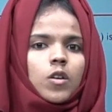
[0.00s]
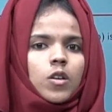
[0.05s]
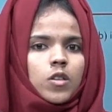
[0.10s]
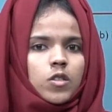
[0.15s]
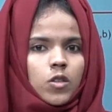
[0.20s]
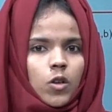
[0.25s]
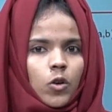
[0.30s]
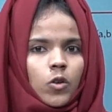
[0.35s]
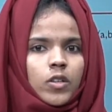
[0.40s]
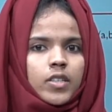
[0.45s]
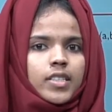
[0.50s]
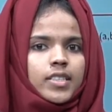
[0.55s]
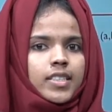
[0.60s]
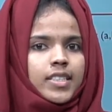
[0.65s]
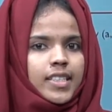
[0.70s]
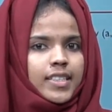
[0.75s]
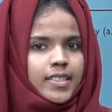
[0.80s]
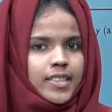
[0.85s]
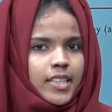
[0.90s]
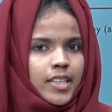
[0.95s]
So,
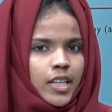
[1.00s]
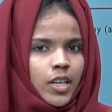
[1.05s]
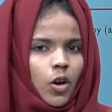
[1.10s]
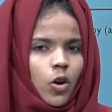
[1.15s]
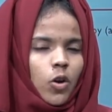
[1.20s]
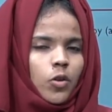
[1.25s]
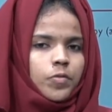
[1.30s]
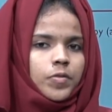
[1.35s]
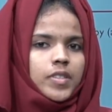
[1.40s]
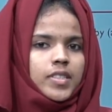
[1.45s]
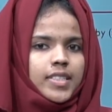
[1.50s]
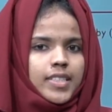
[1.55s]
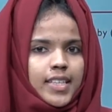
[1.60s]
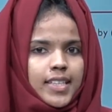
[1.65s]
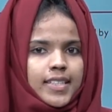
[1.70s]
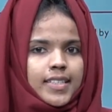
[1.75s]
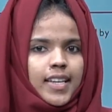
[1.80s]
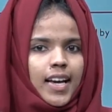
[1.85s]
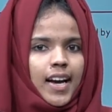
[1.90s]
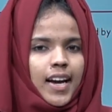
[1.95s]
GCD of
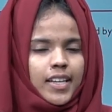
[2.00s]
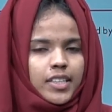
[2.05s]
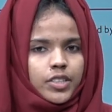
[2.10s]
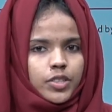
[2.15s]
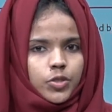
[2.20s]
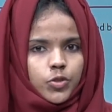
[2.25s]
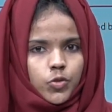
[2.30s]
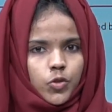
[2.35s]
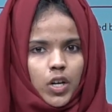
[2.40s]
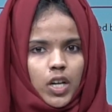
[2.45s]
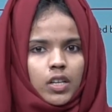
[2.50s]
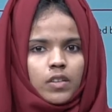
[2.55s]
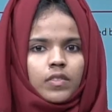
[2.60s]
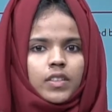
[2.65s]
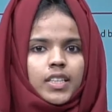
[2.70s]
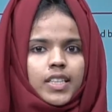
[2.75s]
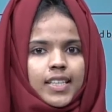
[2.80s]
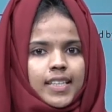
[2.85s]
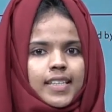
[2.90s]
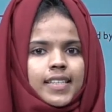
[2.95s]
6 and 12
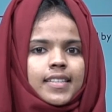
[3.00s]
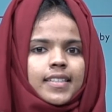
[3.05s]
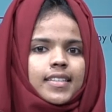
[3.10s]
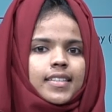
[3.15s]
is